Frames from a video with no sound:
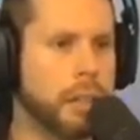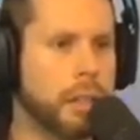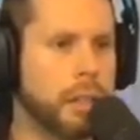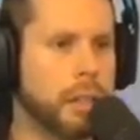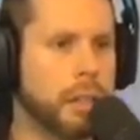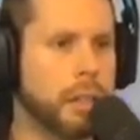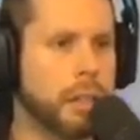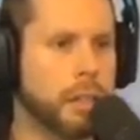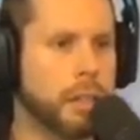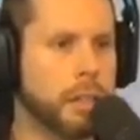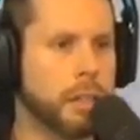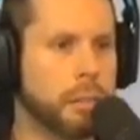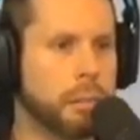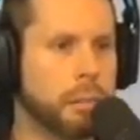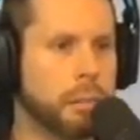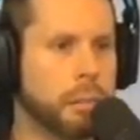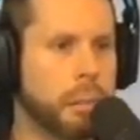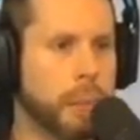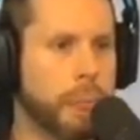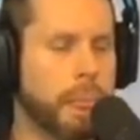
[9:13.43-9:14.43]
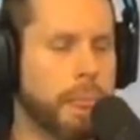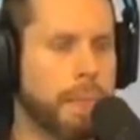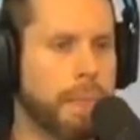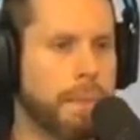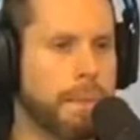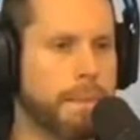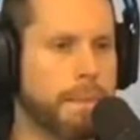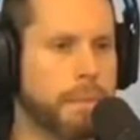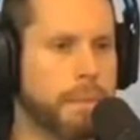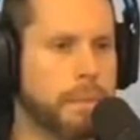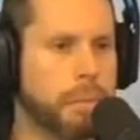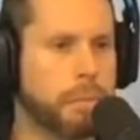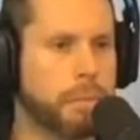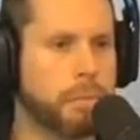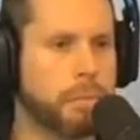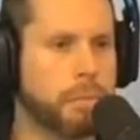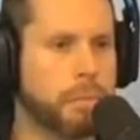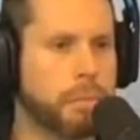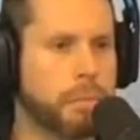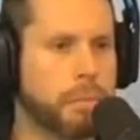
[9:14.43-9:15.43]

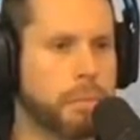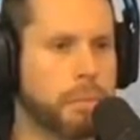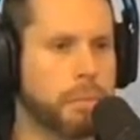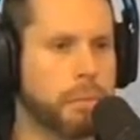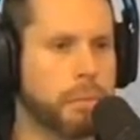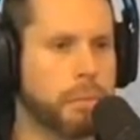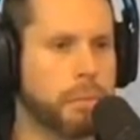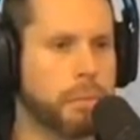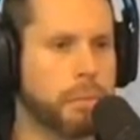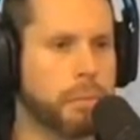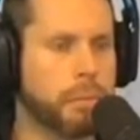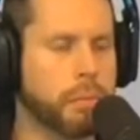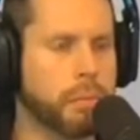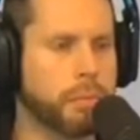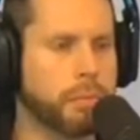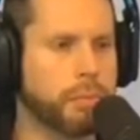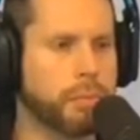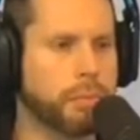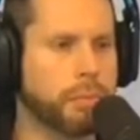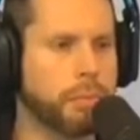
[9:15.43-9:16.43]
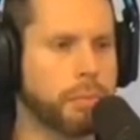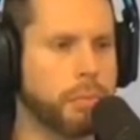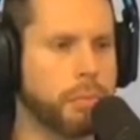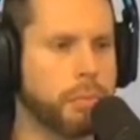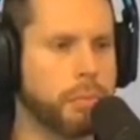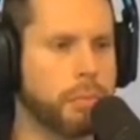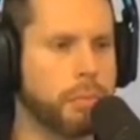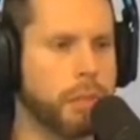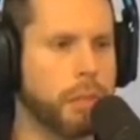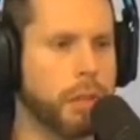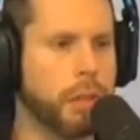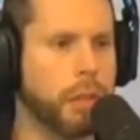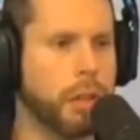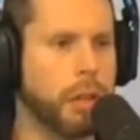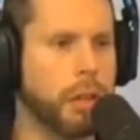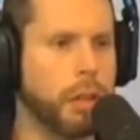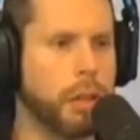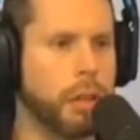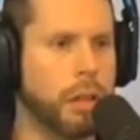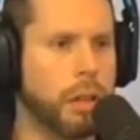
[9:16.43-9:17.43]

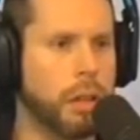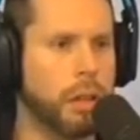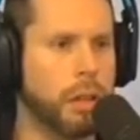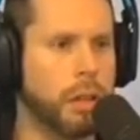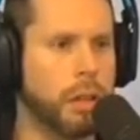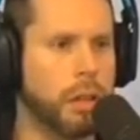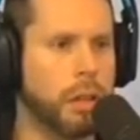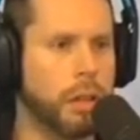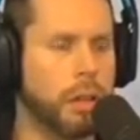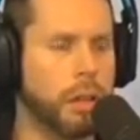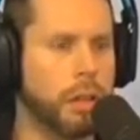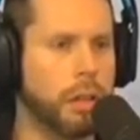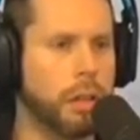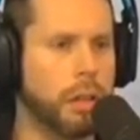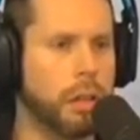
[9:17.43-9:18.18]
Nobody speaks.